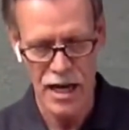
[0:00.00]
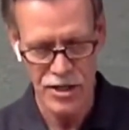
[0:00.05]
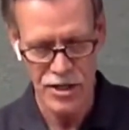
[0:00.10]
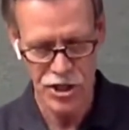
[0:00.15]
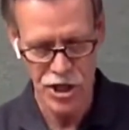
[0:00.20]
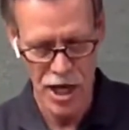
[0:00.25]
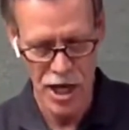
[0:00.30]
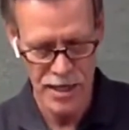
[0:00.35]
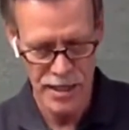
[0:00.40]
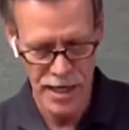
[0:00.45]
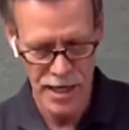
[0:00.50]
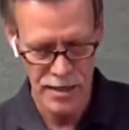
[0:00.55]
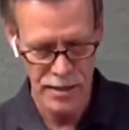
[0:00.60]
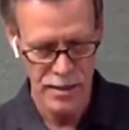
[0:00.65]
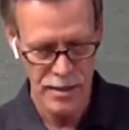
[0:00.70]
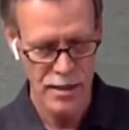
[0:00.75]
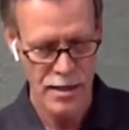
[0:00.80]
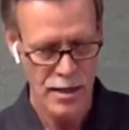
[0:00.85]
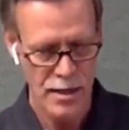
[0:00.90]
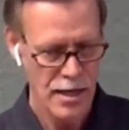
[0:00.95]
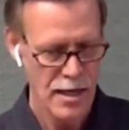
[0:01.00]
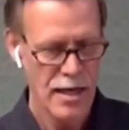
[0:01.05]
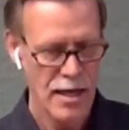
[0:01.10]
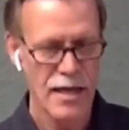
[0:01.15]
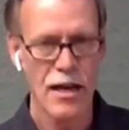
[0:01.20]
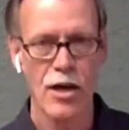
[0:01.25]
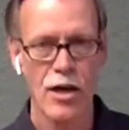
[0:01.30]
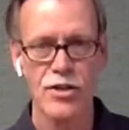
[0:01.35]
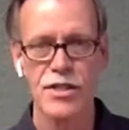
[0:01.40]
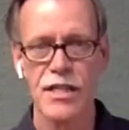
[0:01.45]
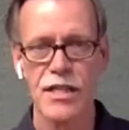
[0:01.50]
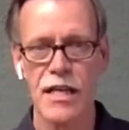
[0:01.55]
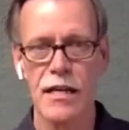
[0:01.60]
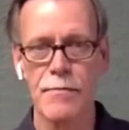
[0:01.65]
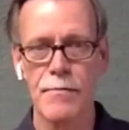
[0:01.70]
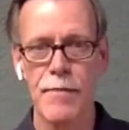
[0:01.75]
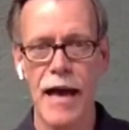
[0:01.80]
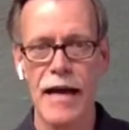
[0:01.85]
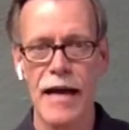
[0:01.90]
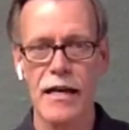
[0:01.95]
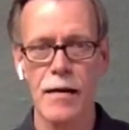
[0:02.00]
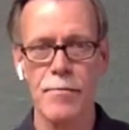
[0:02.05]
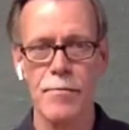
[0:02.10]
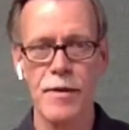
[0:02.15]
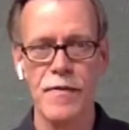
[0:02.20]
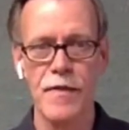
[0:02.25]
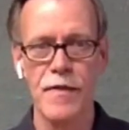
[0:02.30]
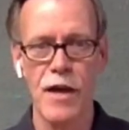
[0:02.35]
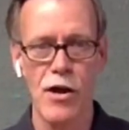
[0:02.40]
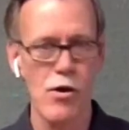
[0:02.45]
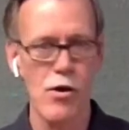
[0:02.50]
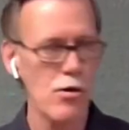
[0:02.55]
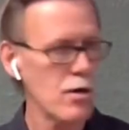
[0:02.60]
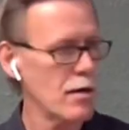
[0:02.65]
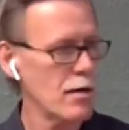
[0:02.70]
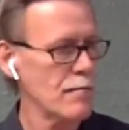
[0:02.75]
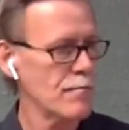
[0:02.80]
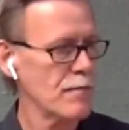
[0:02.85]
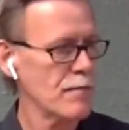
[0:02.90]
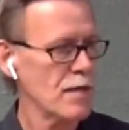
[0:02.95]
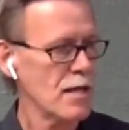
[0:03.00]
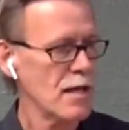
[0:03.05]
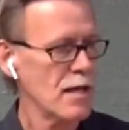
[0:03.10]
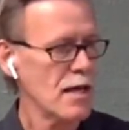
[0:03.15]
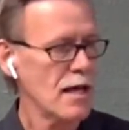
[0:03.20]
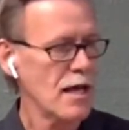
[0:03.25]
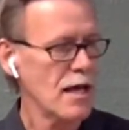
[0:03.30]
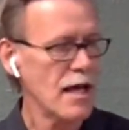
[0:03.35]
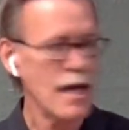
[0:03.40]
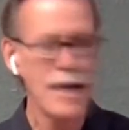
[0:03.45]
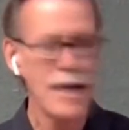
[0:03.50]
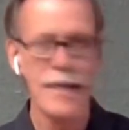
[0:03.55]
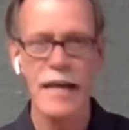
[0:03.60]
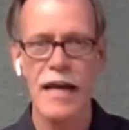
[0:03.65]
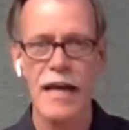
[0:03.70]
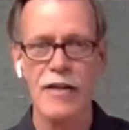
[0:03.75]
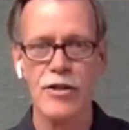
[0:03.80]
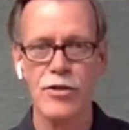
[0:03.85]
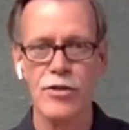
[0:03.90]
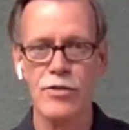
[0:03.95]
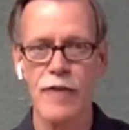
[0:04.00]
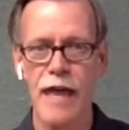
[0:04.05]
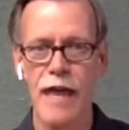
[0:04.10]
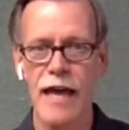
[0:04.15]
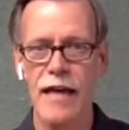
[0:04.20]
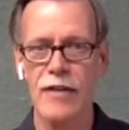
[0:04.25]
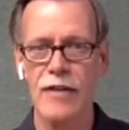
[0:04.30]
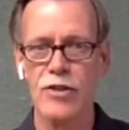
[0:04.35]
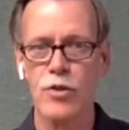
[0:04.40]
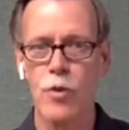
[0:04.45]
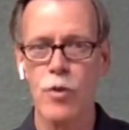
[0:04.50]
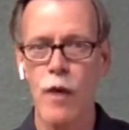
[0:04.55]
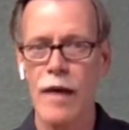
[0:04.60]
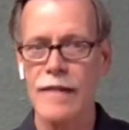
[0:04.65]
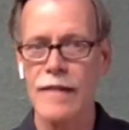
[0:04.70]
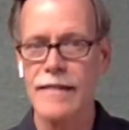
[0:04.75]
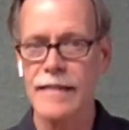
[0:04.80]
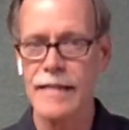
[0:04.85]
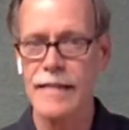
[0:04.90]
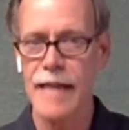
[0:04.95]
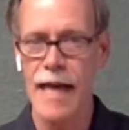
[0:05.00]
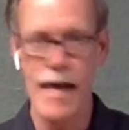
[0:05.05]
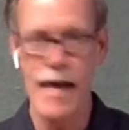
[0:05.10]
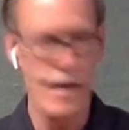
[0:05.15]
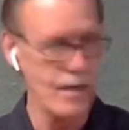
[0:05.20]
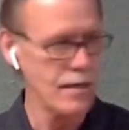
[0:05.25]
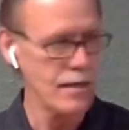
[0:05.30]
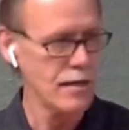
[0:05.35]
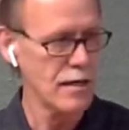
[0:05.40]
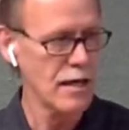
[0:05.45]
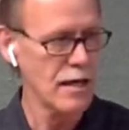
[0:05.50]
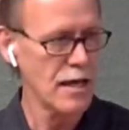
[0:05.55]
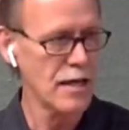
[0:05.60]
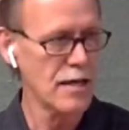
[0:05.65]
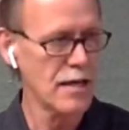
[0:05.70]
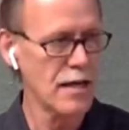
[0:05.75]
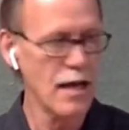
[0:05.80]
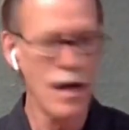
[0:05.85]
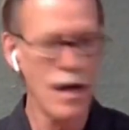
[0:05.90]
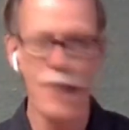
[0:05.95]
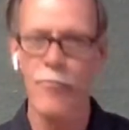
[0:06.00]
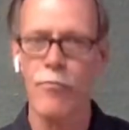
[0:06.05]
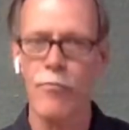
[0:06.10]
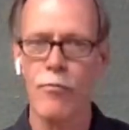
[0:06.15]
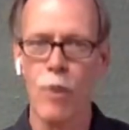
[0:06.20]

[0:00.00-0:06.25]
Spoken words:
and I shake it, and I'll set it back up in there. And I do that twice a day. And